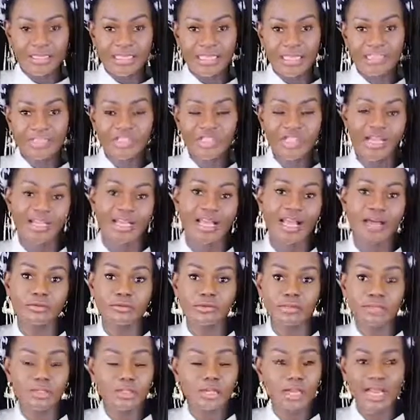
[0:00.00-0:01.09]
the checkout.
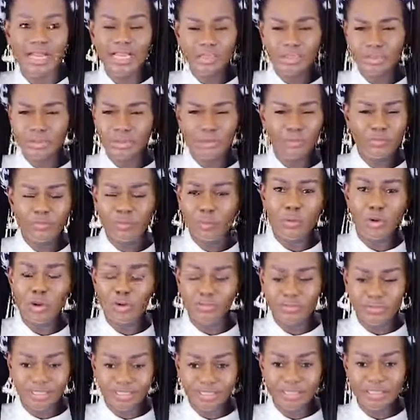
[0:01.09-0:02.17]
I don't know for
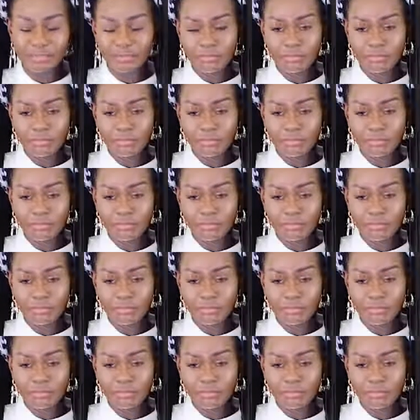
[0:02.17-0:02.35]
what reason,